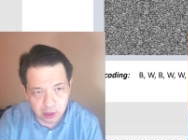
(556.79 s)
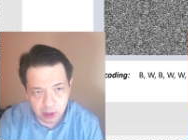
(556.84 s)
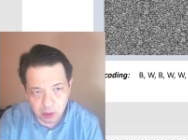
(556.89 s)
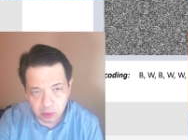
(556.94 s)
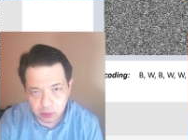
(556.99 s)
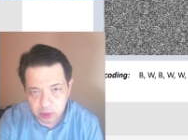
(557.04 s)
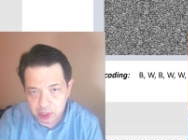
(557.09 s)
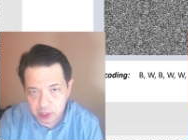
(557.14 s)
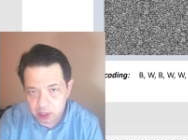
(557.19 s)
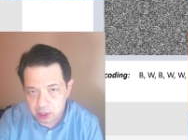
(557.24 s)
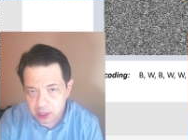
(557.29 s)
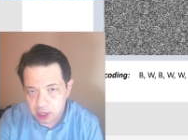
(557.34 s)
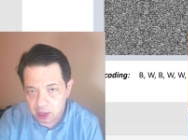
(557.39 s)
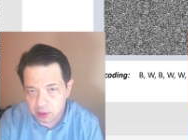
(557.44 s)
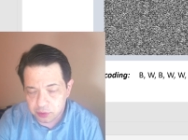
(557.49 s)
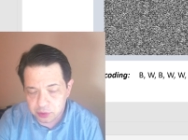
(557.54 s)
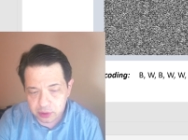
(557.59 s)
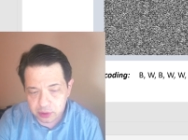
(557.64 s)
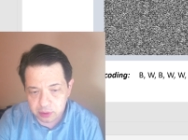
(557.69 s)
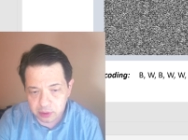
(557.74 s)
we can
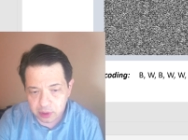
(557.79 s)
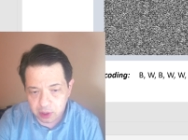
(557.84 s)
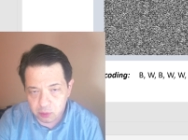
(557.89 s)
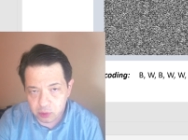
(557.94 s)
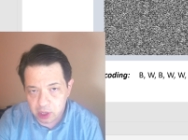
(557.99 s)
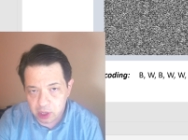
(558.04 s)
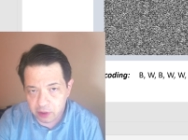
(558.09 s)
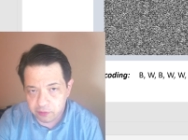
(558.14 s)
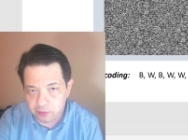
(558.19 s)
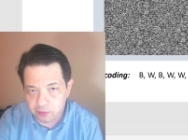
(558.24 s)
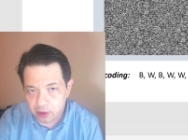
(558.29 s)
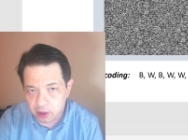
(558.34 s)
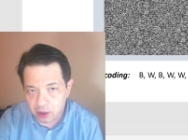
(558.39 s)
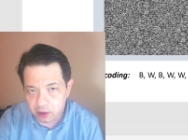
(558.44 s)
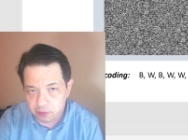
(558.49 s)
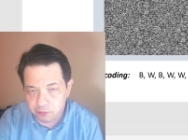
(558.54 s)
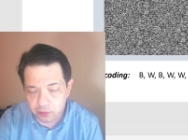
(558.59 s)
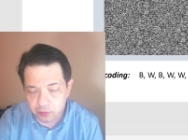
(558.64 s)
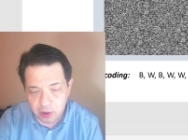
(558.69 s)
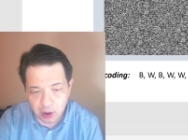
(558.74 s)
count that we have
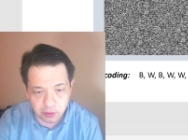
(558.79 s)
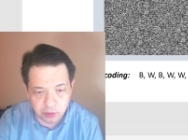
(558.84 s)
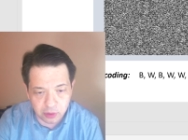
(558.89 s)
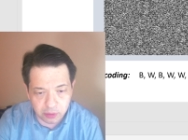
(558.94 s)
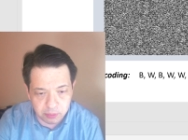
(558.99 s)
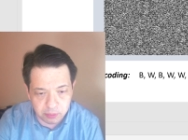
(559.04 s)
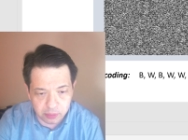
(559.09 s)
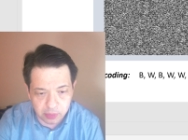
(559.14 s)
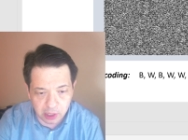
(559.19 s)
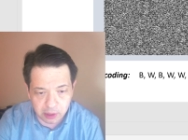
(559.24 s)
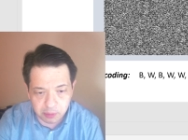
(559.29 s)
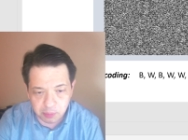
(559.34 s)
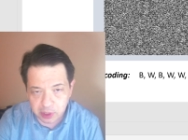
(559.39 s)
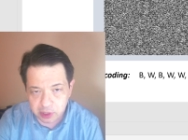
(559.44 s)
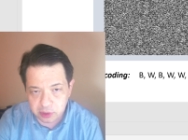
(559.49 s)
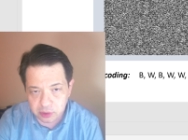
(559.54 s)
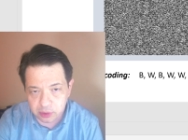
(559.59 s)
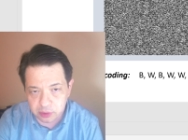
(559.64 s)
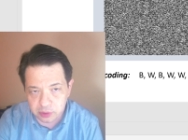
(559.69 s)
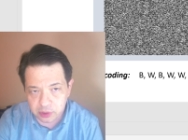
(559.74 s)
400 black
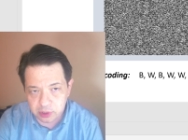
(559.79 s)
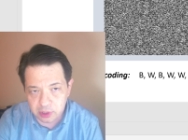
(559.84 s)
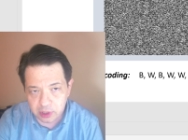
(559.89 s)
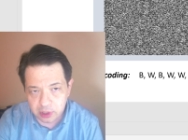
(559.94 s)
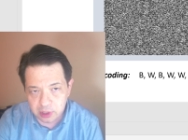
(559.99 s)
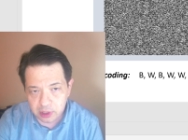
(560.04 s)
pixels,